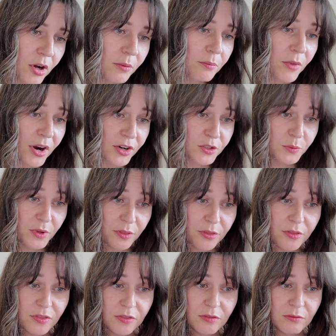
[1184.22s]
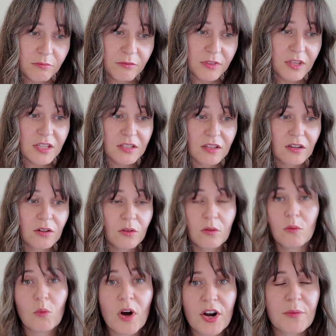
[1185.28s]
marked with these
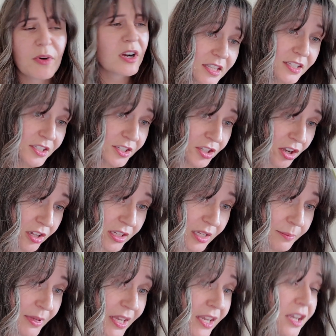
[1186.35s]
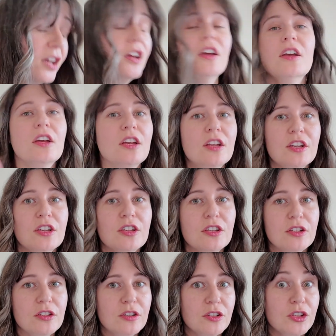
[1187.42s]
little watermarks, this is all EP.
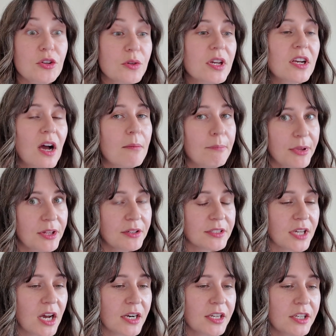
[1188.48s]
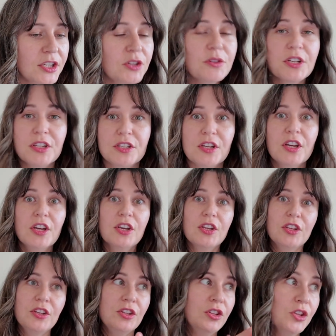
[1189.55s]
You cannot build on it. You can
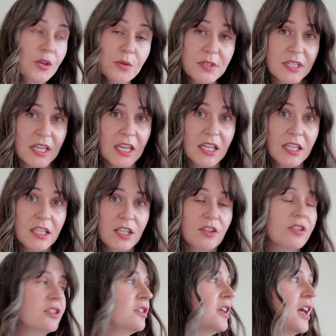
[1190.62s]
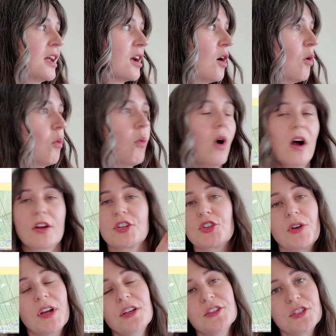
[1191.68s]
use it, you can like walk
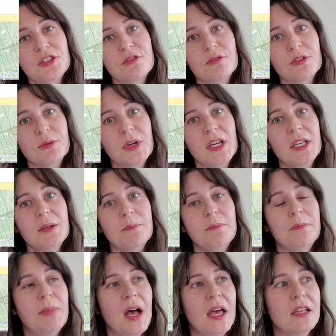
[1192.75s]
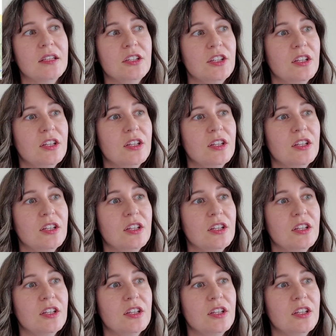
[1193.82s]
trails through it, but